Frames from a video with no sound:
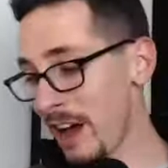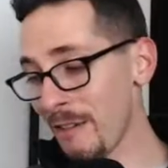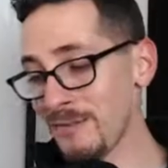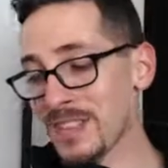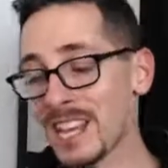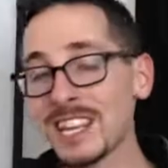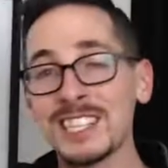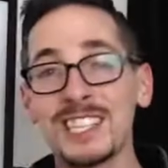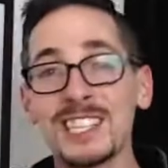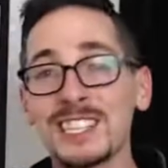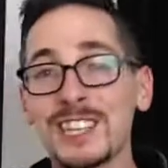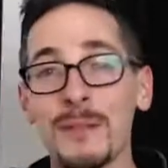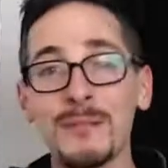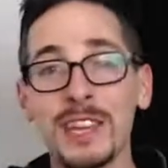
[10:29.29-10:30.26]
This is
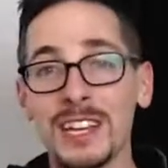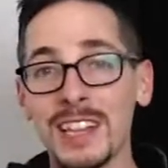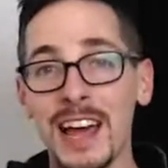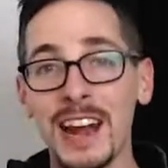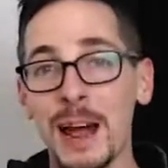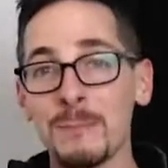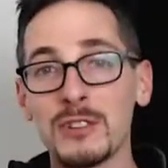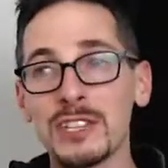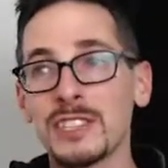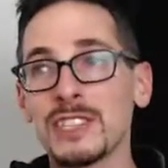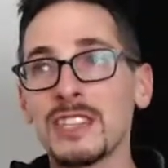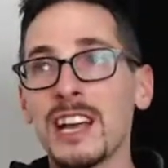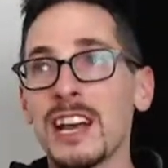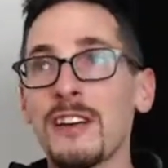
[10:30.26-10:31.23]
something that I'm
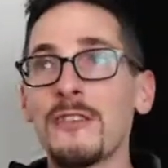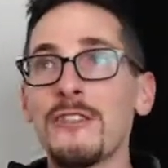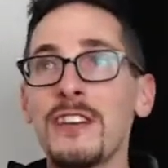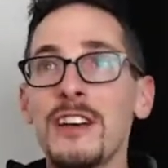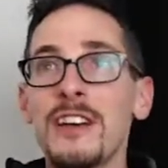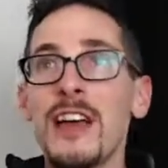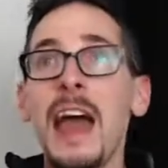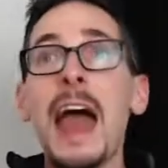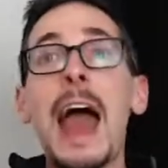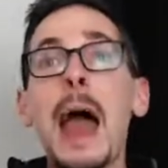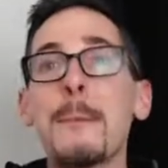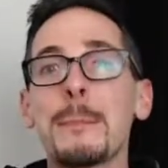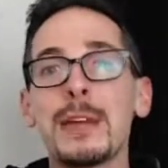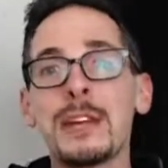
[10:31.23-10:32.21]
just kind of
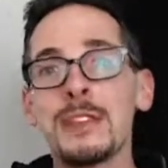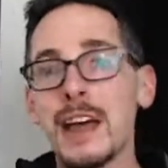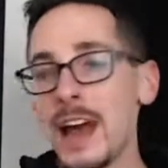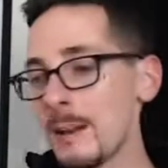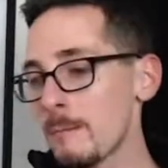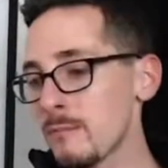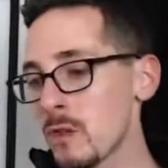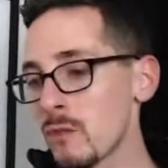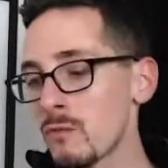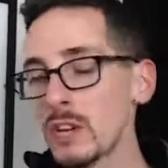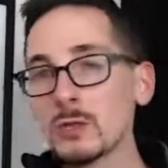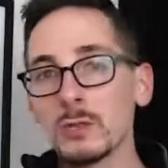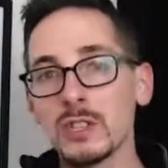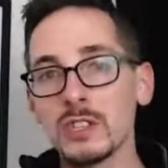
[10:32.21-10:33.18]
happy that
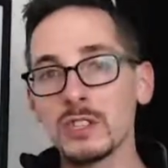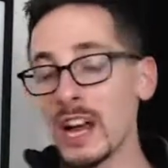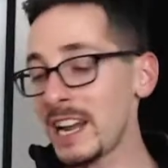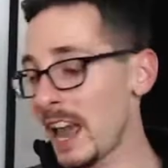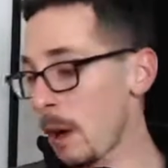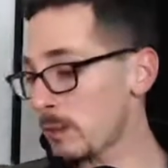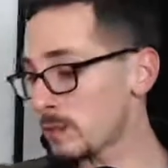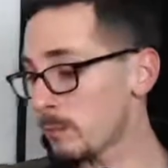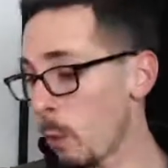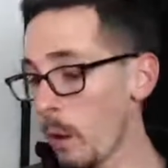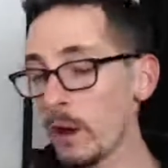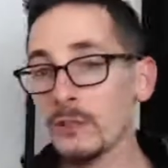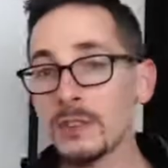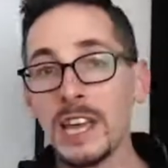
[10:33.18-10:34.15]
Ritual Design now is
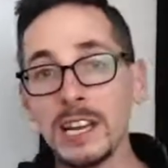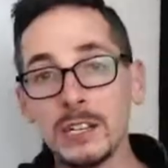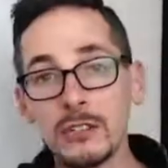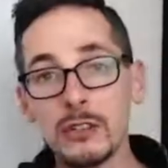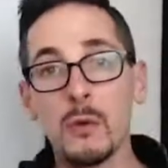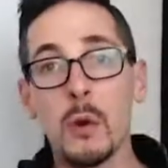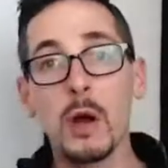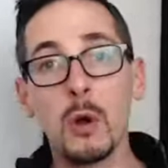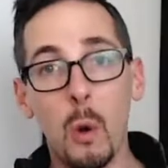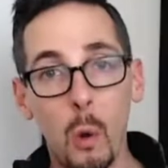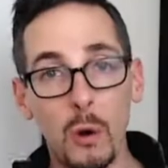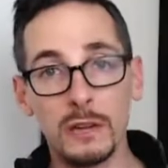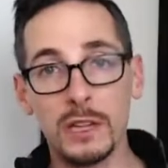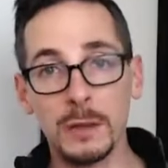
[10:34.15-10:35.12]
boiled into a
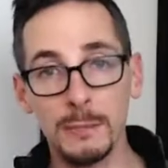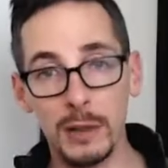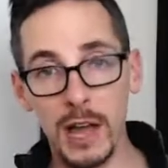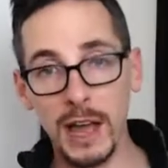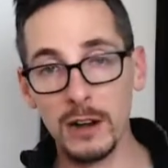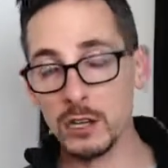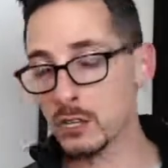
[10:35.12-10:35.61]
quarterly planner.